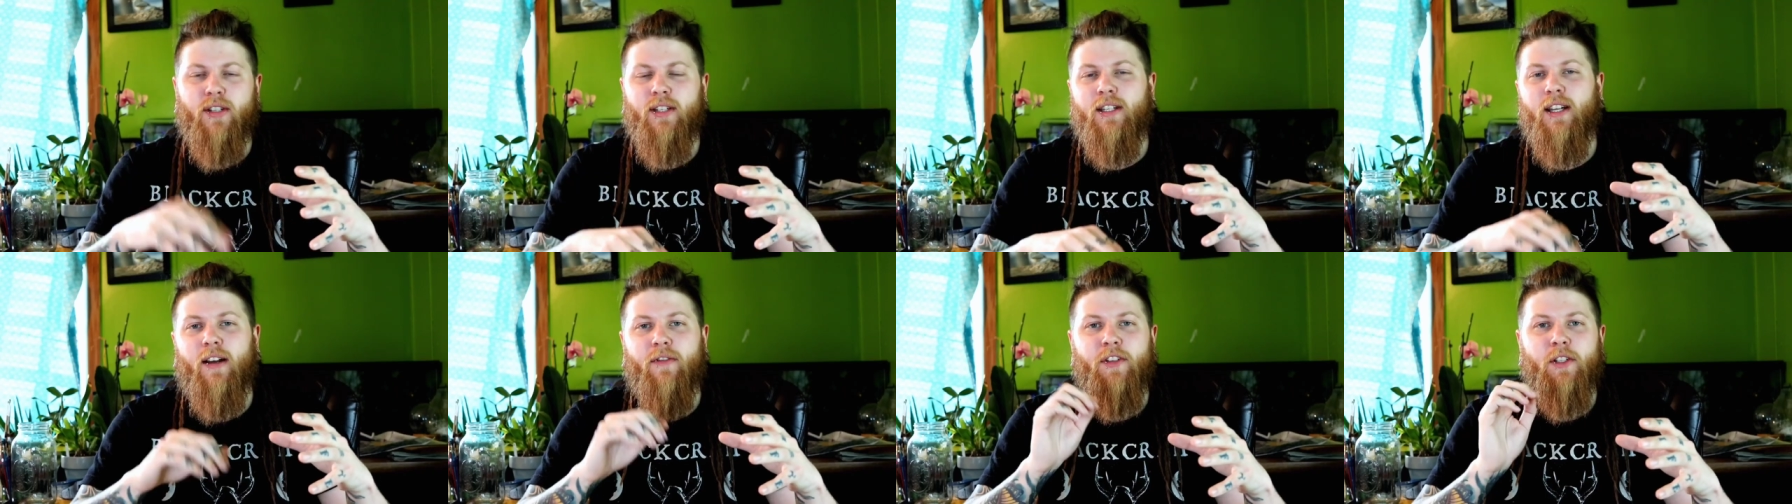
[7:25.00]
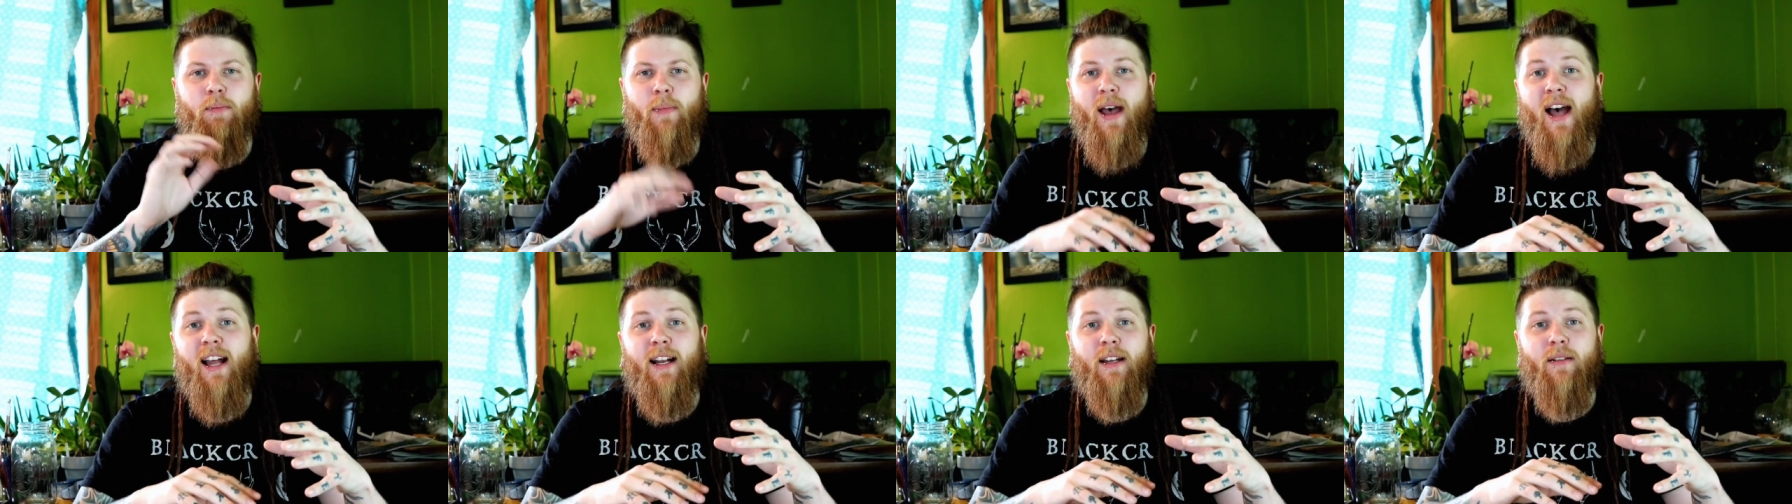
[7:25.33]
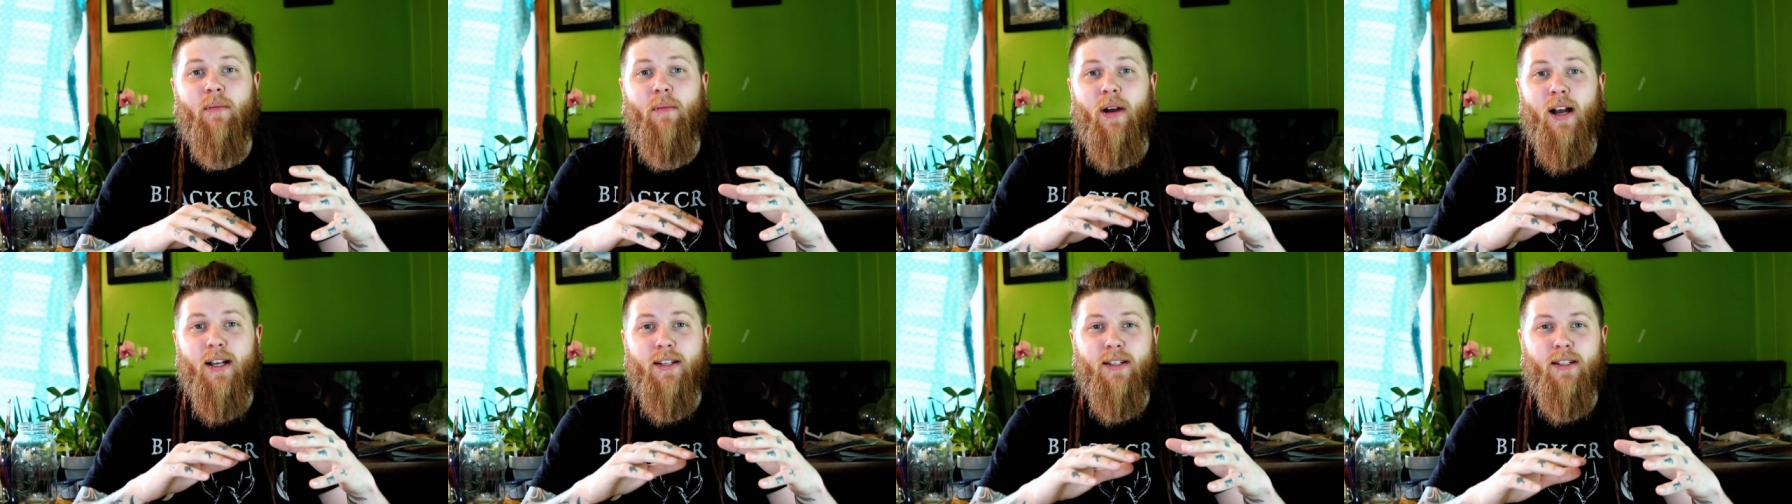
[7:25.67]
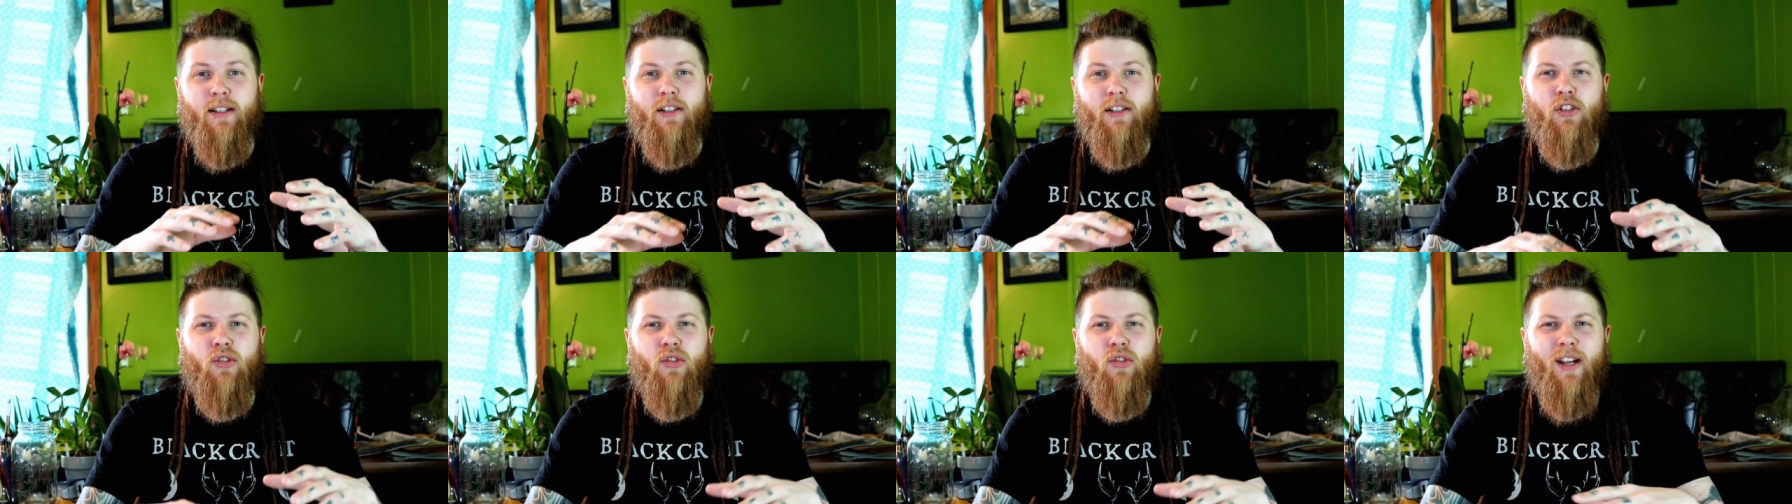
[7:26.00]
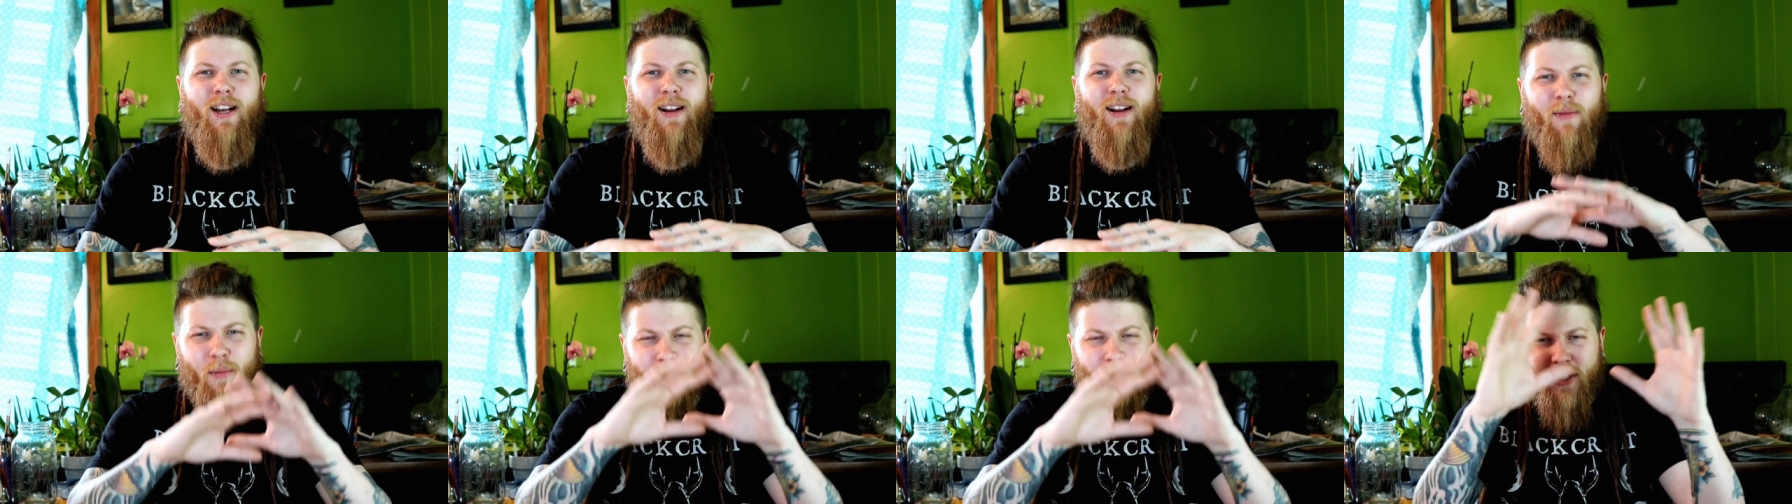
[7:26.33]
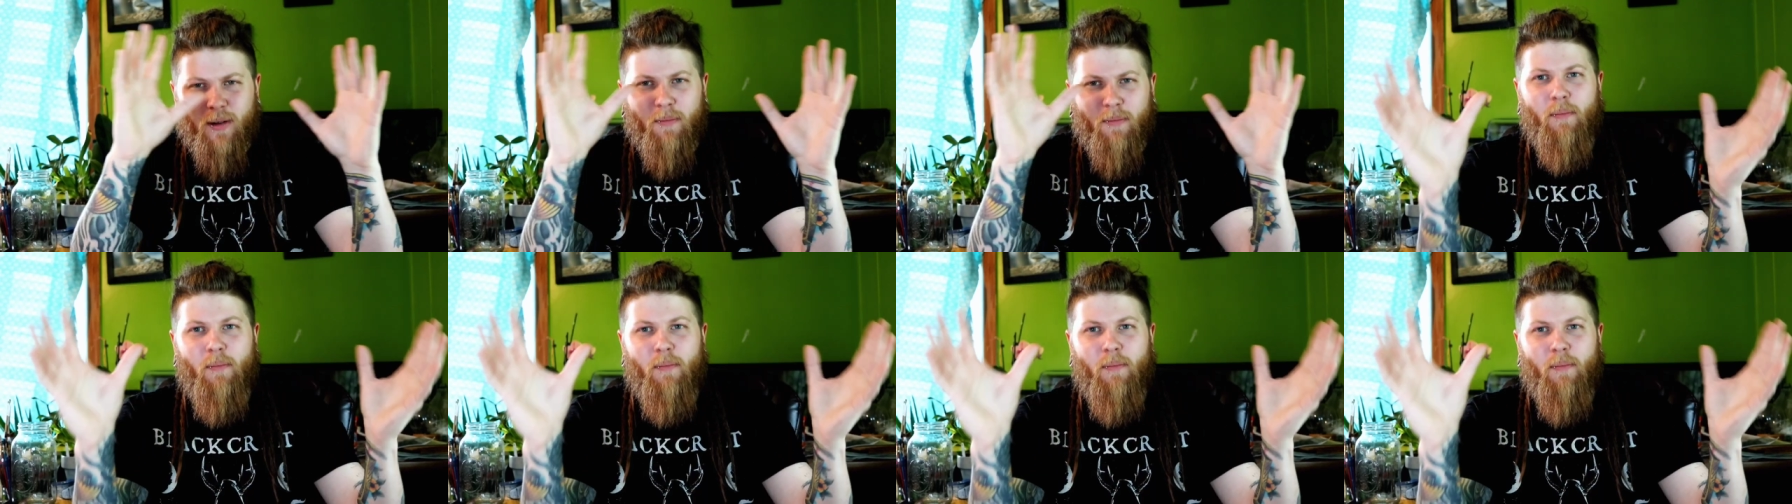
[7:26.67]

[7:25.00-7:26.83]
stuff sphagnum moss in to create almost a